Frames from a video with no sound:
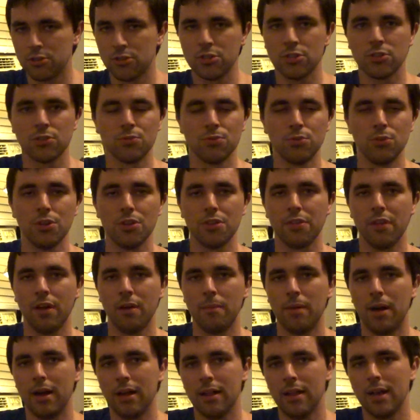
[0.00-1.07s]
Just as a rule of thumb,
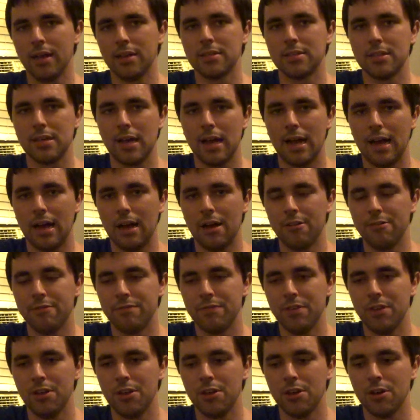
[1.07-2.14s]
I like to have,
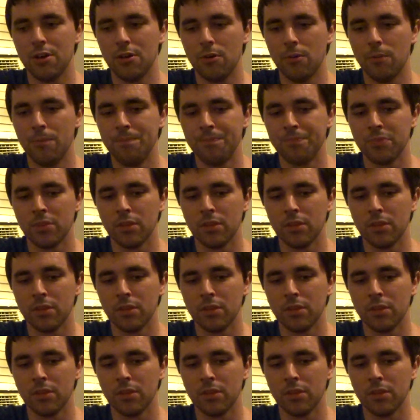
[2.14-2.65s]
you know,